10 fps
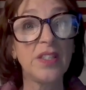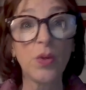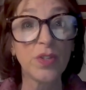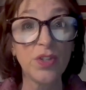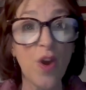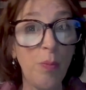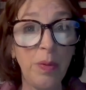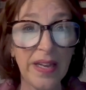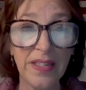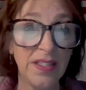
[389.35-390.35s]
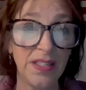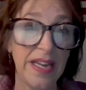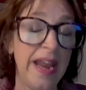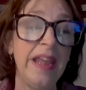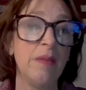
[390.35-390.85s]
there was no place to
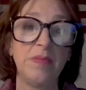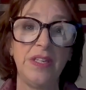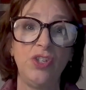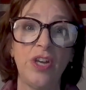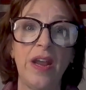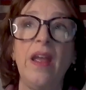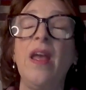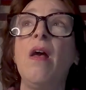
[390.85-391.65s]
take him, TJ.